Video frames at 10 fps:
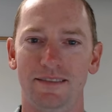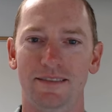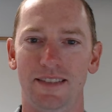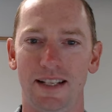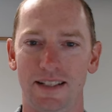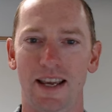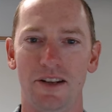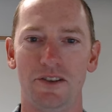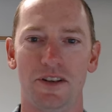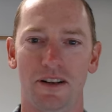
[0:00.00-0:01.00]

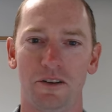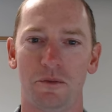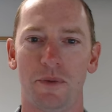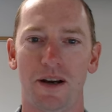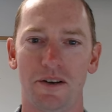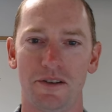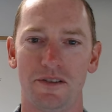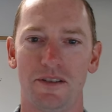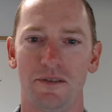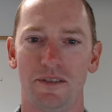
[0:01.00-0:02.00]
engage and inspire
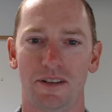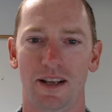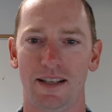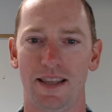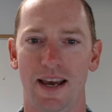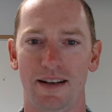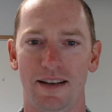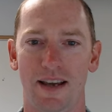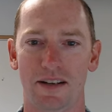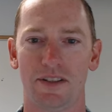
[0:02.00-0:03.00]
students like that
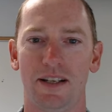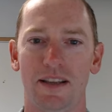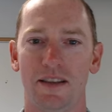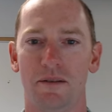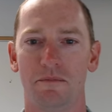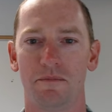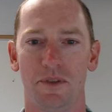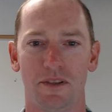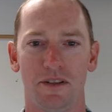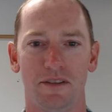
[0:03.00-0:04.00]
to actually get them
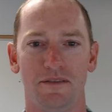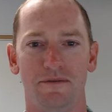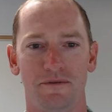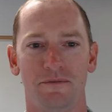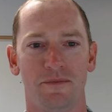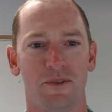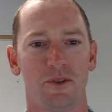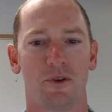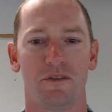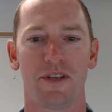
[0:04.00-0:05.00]
to
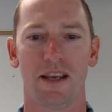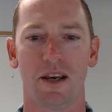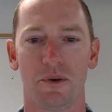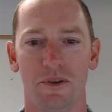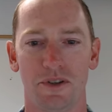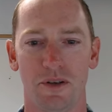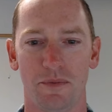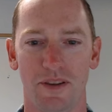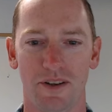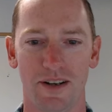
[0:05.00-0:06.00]
sort of take
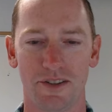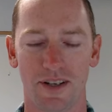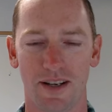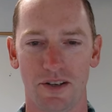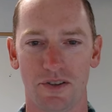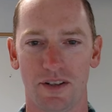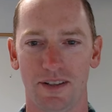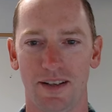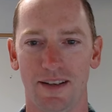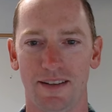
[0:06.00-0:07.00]
ownership of their education
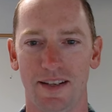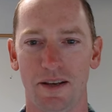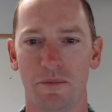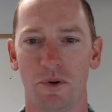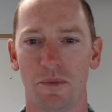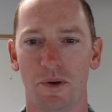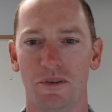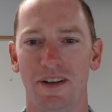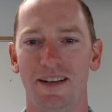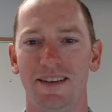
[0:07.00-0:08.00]
and, and get more
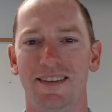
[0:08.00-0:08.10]
motivated?